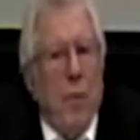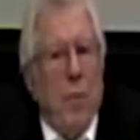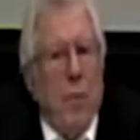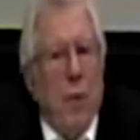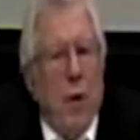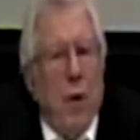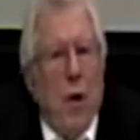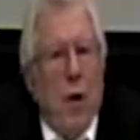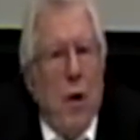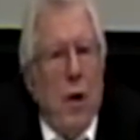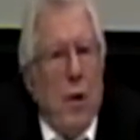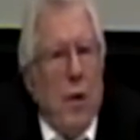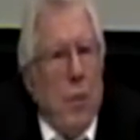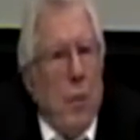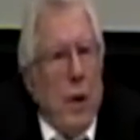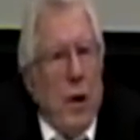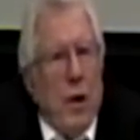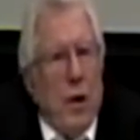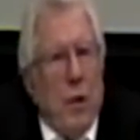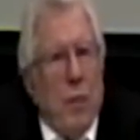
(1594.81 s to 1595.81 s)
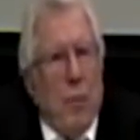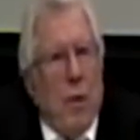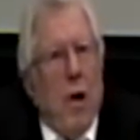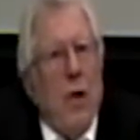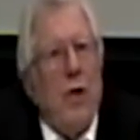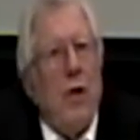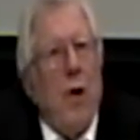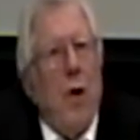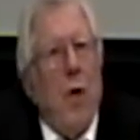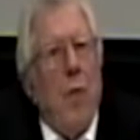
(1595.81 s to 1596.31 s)
world which
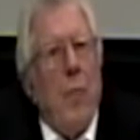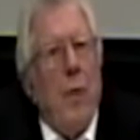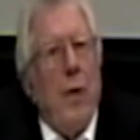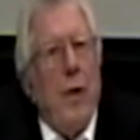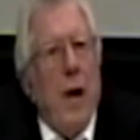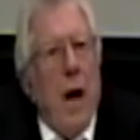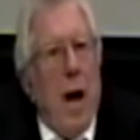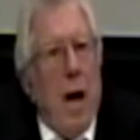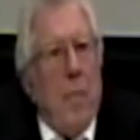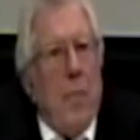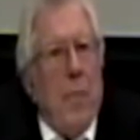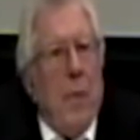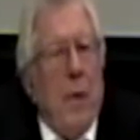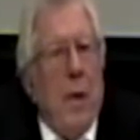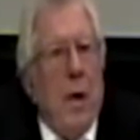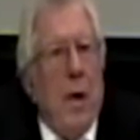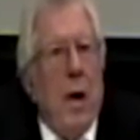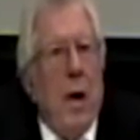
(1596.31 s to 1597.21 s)
was opened up.